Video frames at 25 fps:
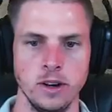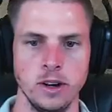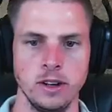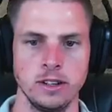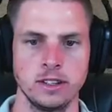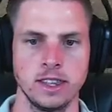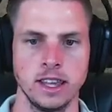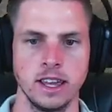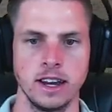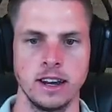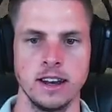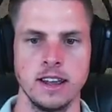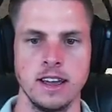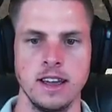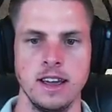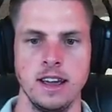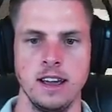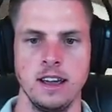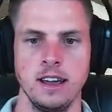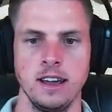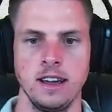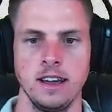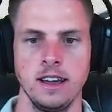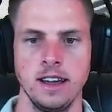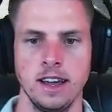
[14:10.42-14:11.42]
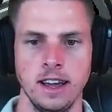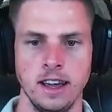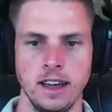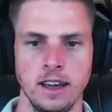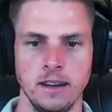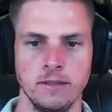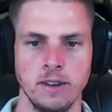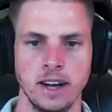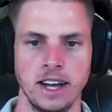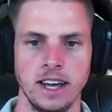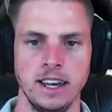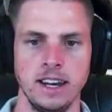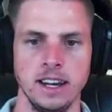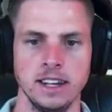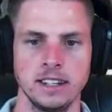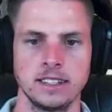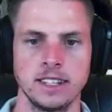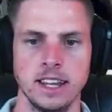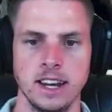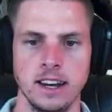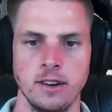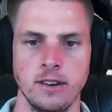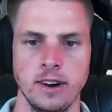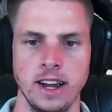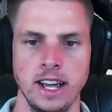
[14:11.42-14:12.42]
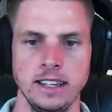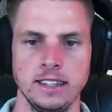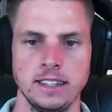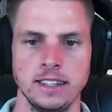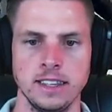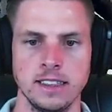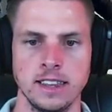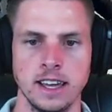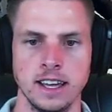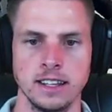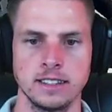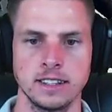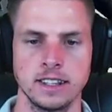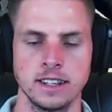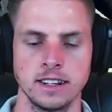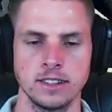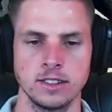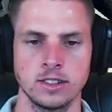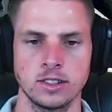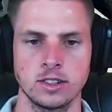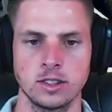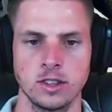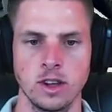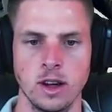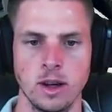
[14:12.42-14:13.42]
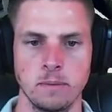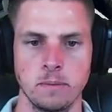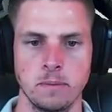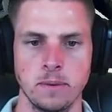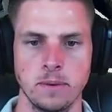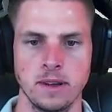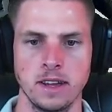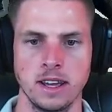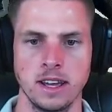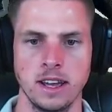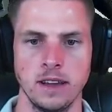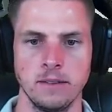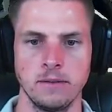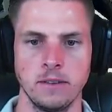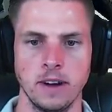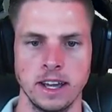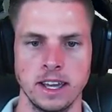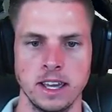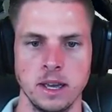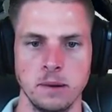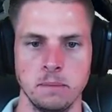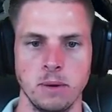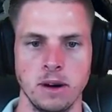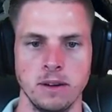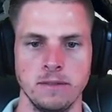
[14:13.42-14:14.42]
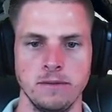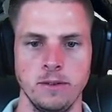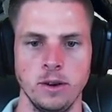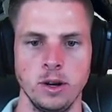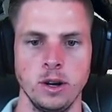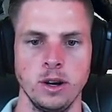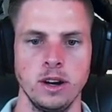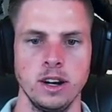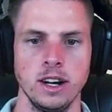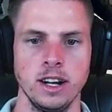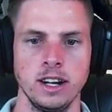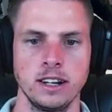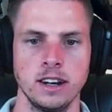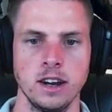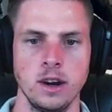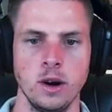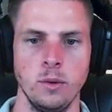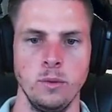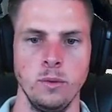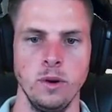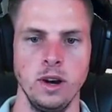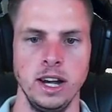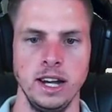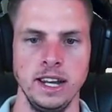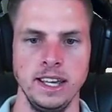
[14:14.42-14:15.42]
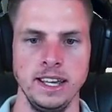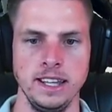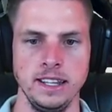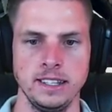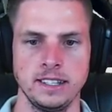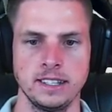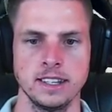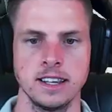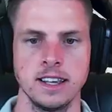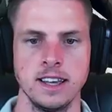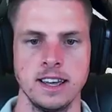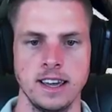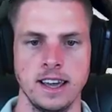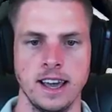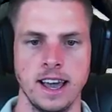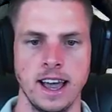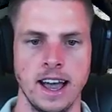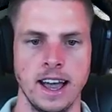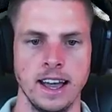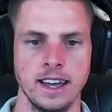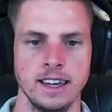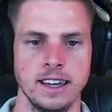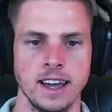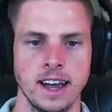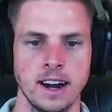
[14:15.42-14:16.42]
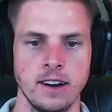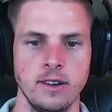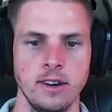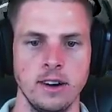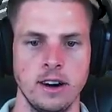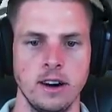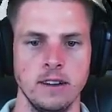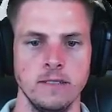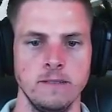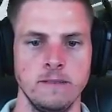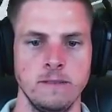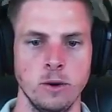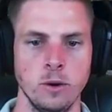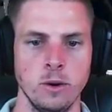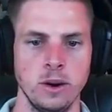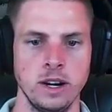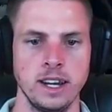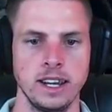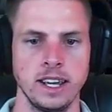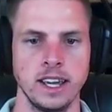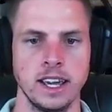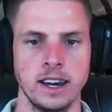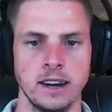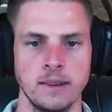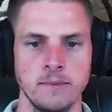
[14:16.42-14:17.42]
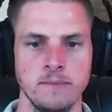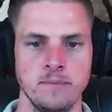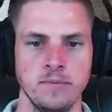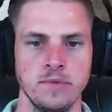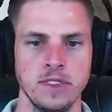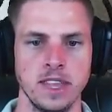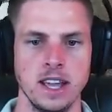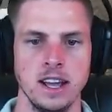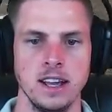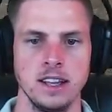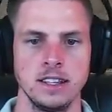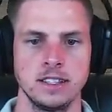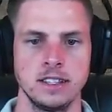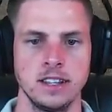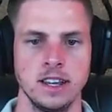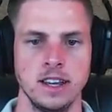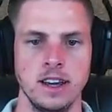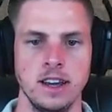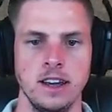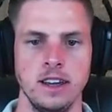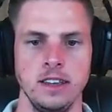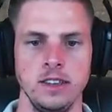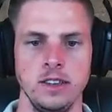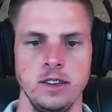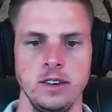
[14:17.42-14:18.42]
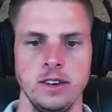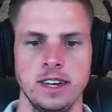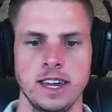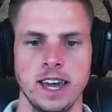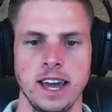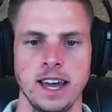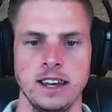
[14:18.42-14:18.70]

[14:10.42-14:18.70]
then. If I hit accelerator, that's going to stop. If I keep my foot on it, release, and carry on forward again. So you can